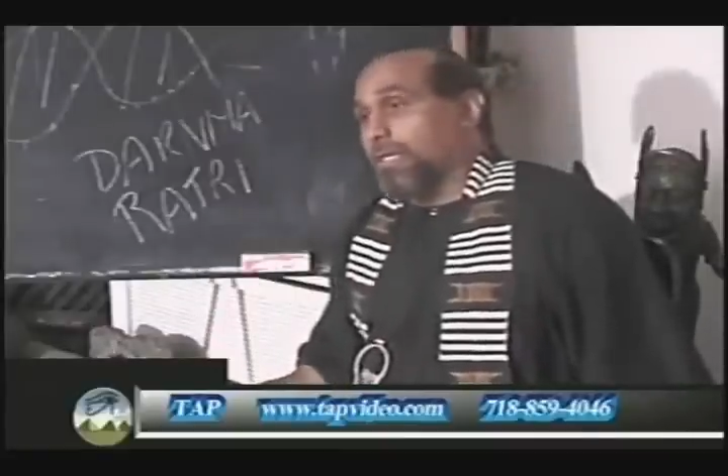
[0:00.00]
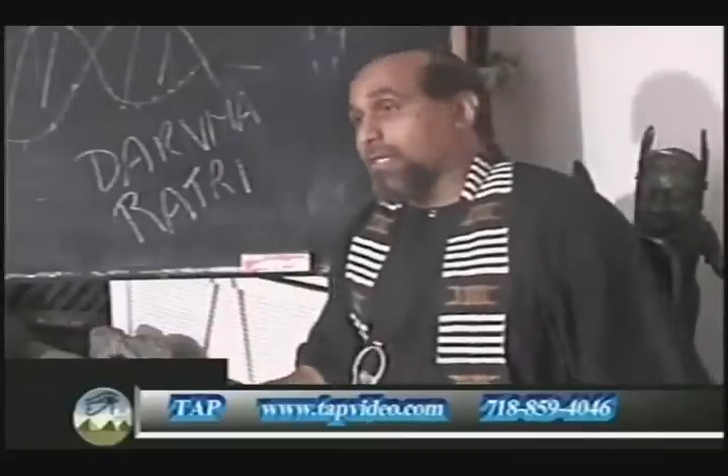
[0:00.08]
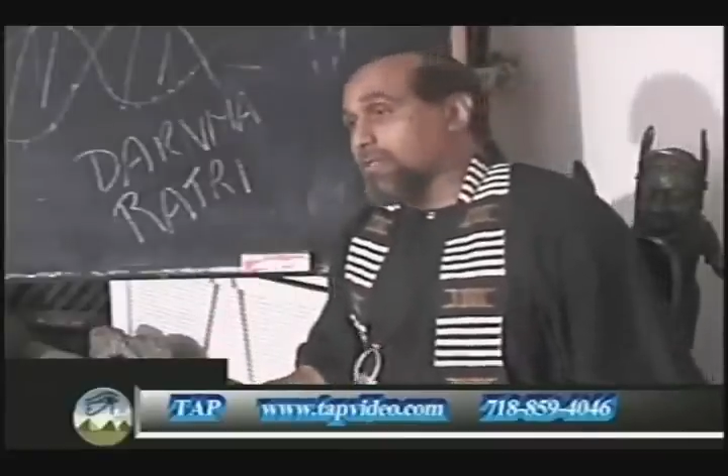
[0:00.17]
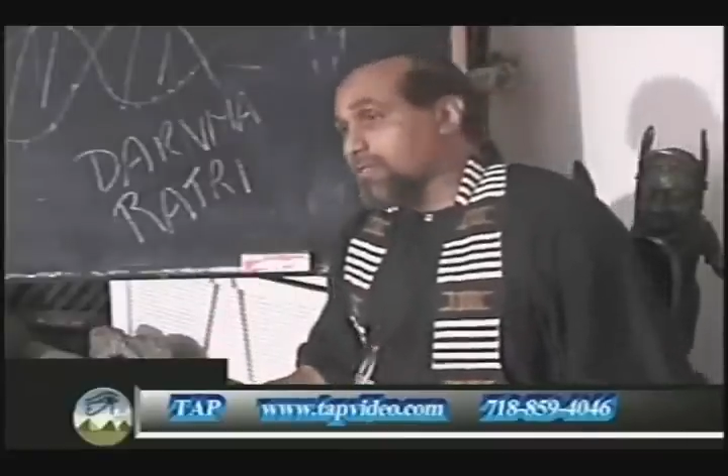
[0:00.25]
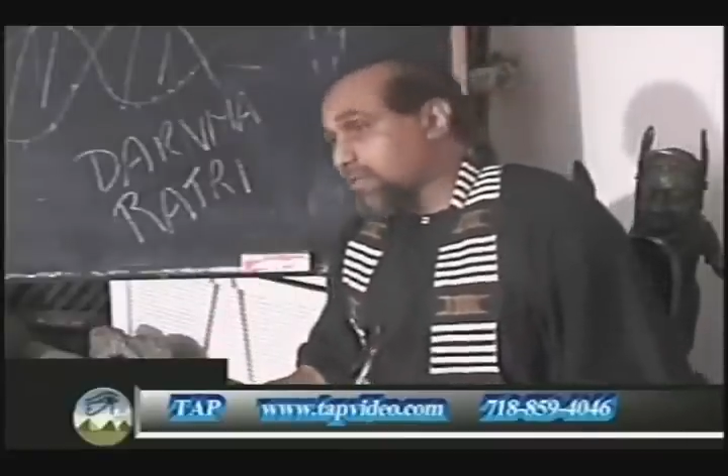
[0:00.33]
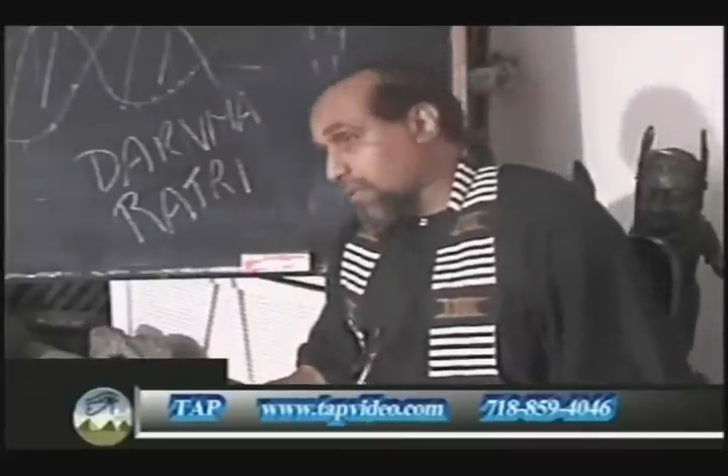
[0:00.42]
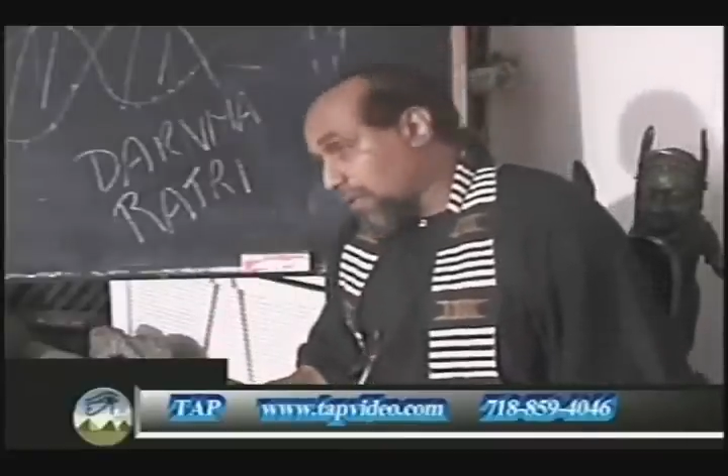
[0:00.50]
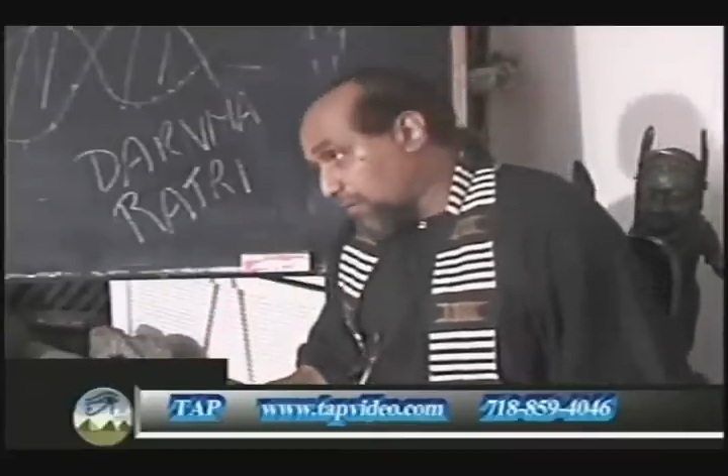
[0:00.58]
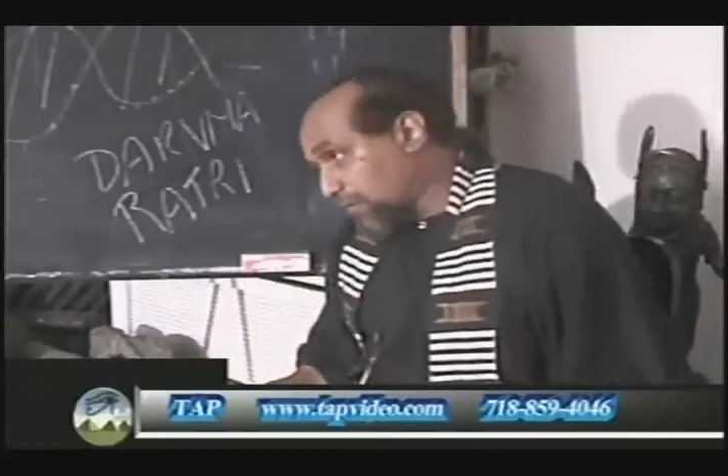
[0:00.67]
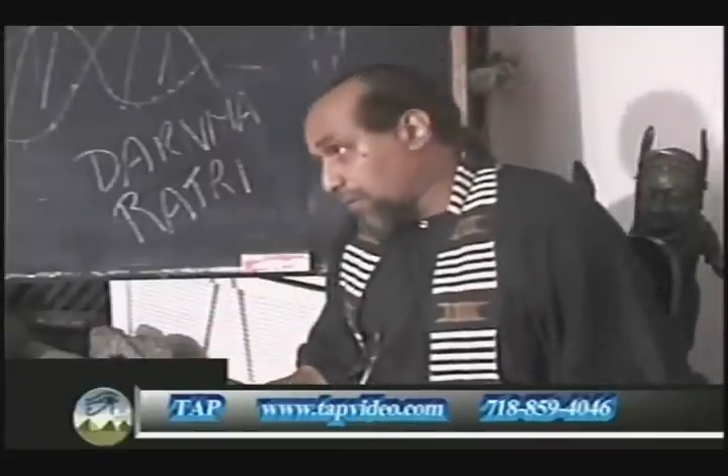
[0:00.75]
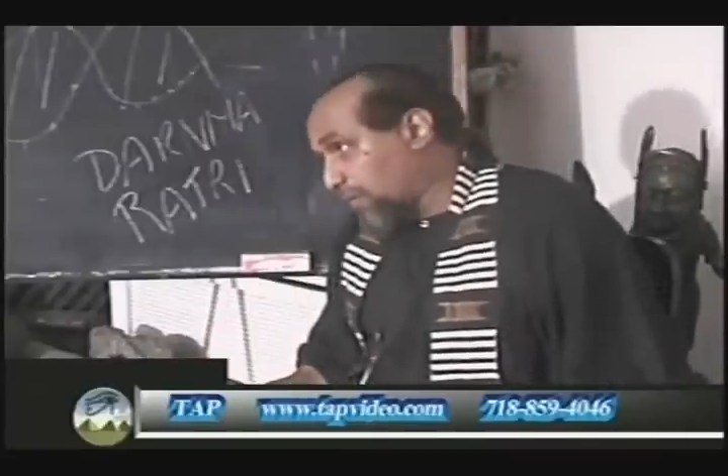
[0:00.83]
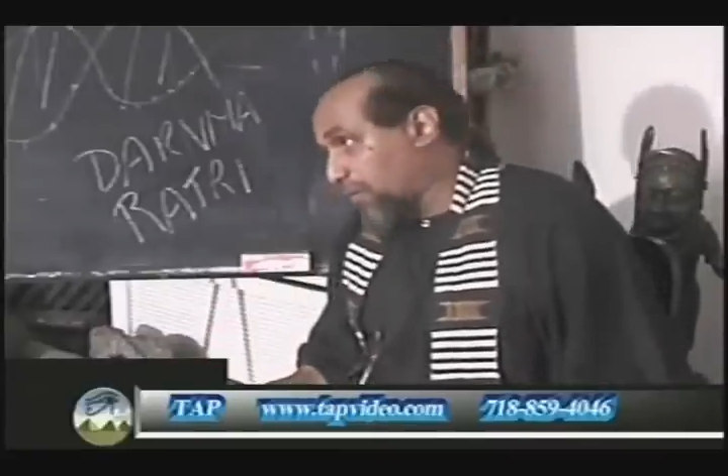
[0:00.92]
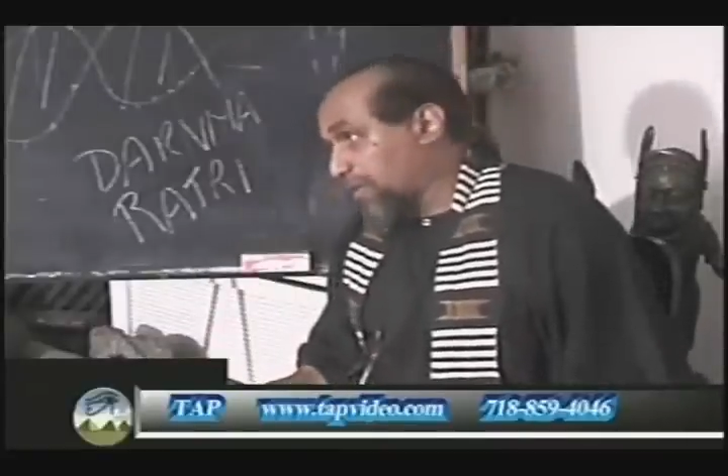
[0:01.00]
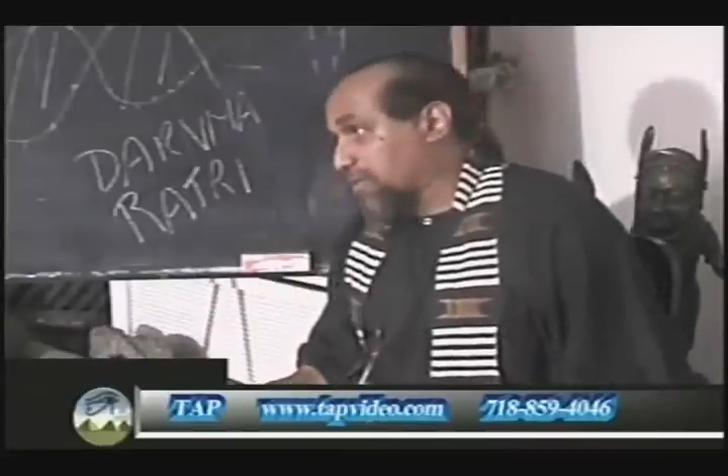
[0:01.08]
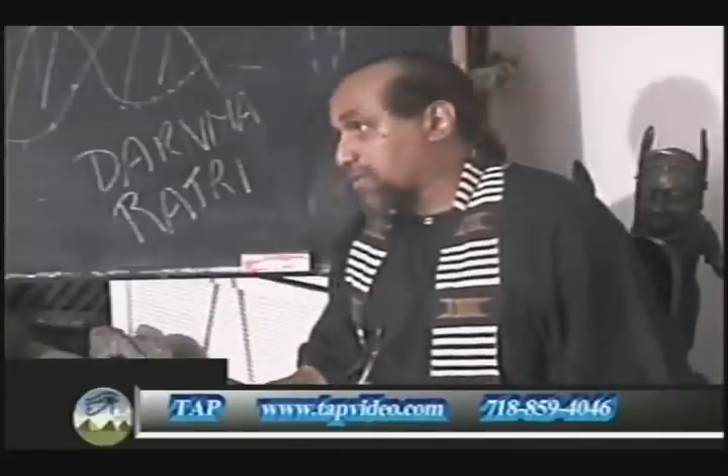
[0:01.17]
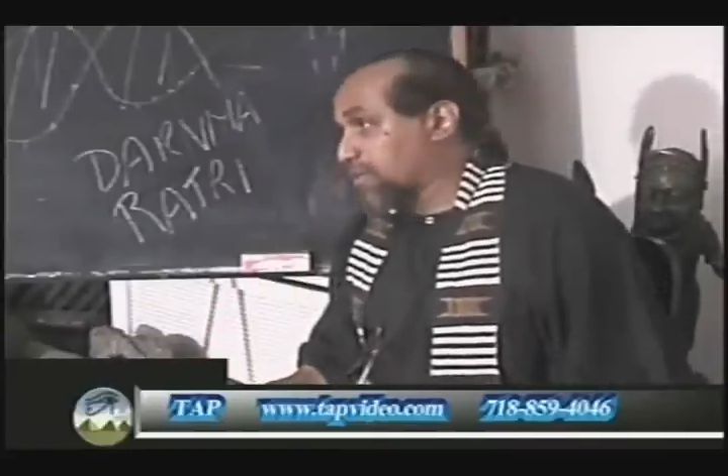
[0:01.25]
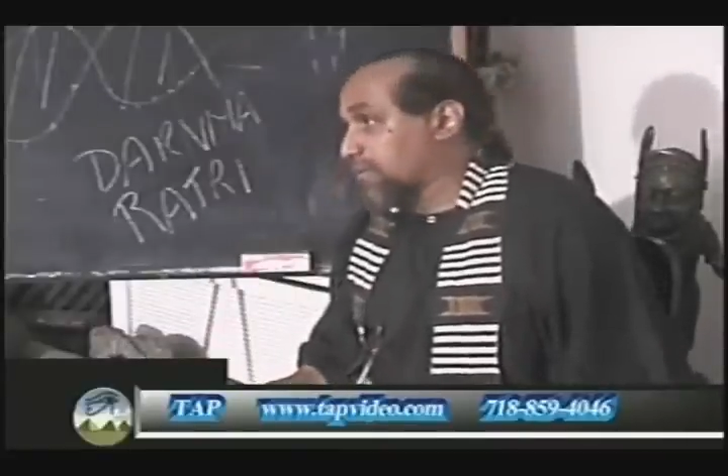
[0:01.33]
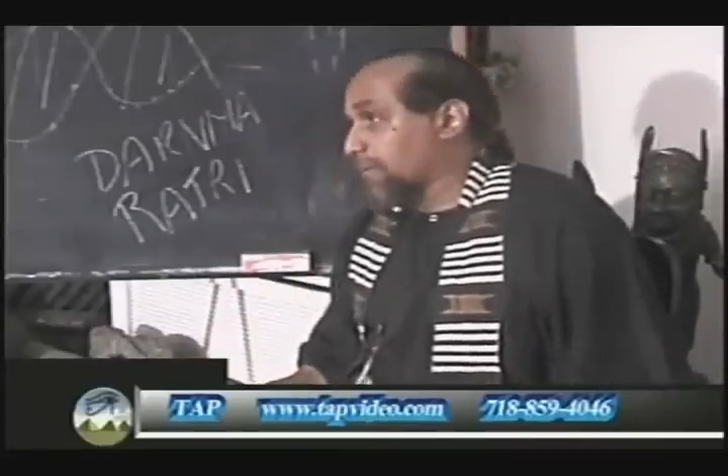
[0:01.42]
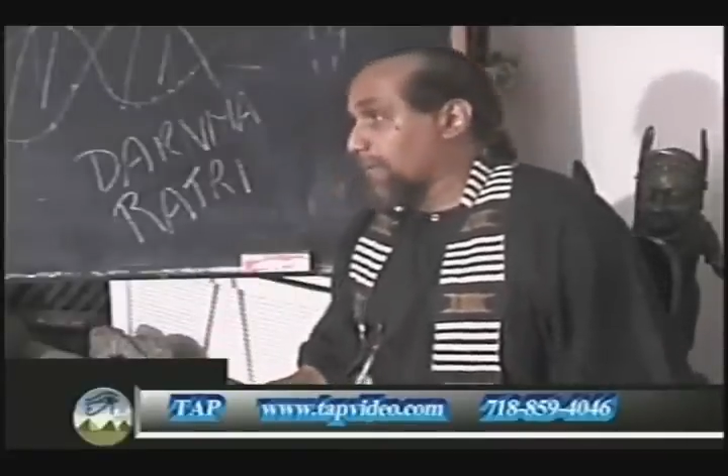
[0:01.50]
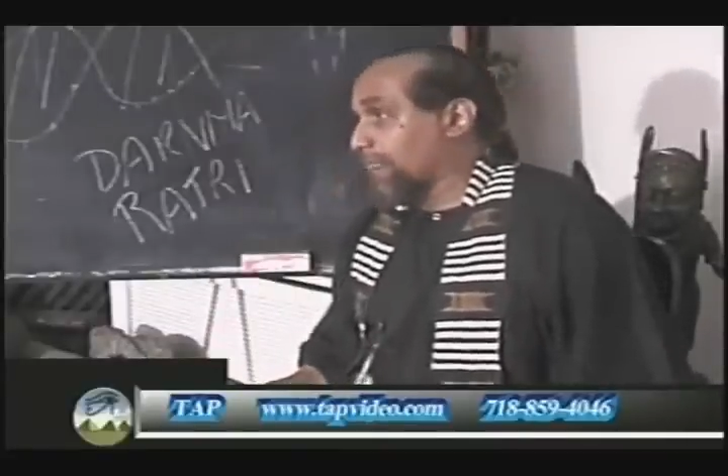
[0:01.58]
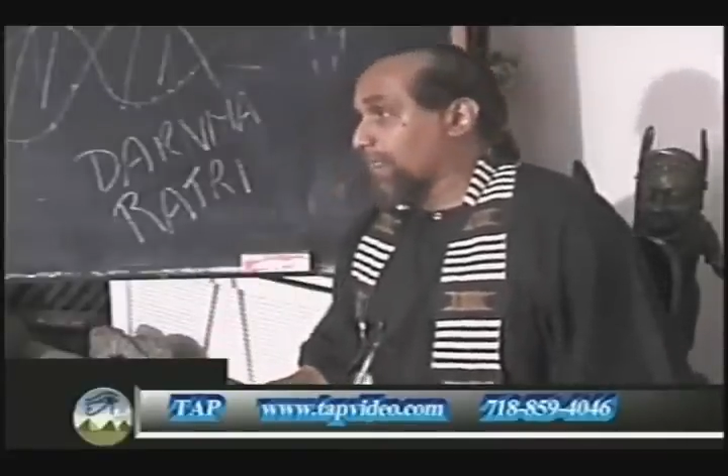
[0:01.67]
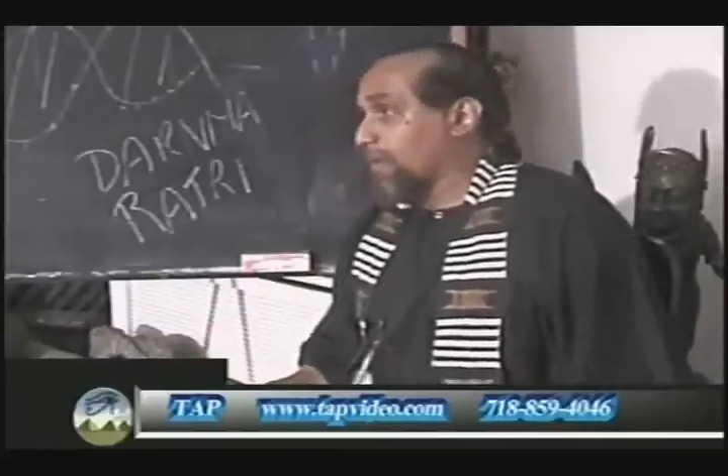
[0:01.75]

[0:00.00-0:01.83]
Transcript: begins to come depressed.